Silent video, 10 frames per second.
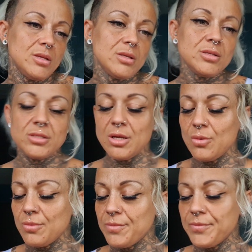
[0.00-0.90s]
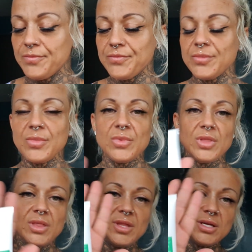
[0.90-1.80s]
So
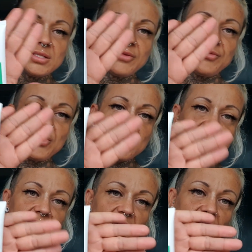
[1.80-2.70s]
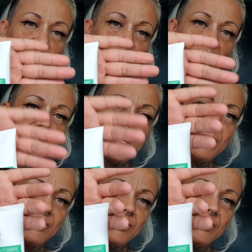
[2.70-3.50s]
that's the first item we have.